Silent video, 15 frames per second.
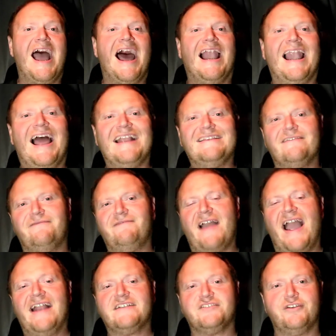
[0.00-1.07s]
I like the
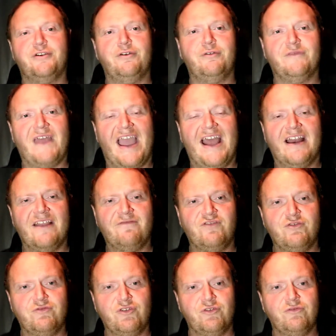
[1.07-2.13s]
fact too that if
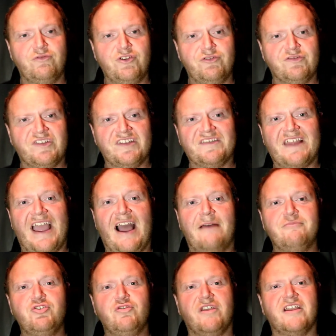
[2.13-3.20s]
you do use this
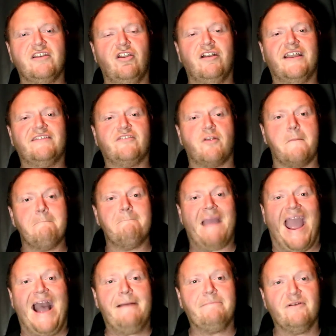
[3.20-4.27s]
app, you can look at their
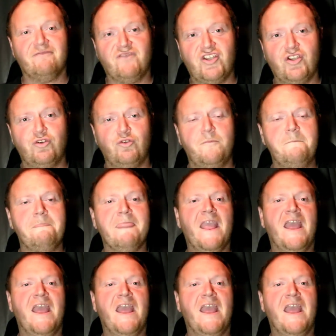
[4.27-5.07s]
map view